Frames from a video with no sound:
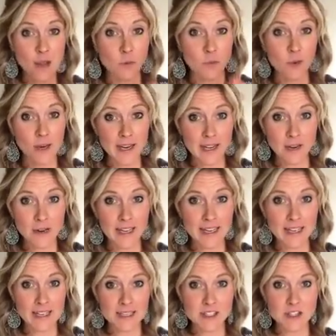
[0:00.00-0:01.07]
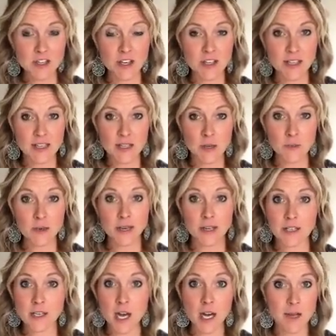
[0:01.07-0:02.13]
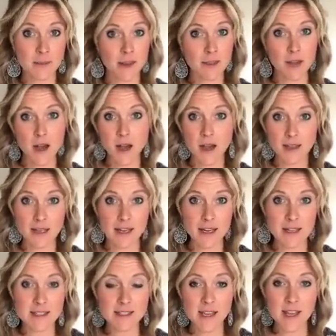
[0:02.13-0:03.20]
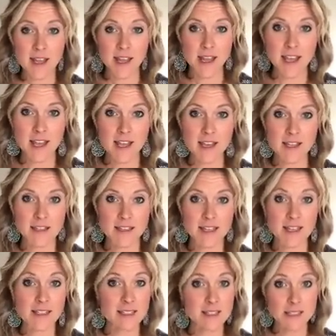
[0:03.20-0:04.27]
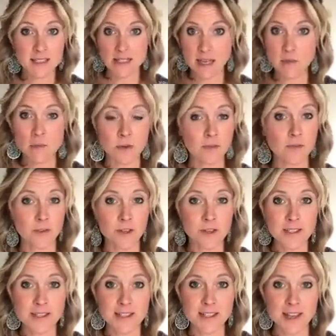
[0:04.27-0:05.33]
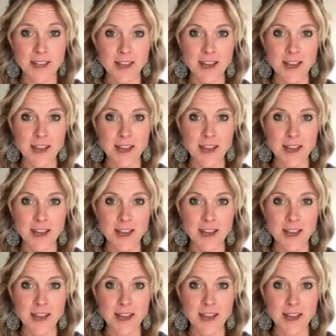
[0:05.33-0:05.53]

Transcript: We're going to go ahead and get started. We're going to talk about the holidays, and it's December 1st.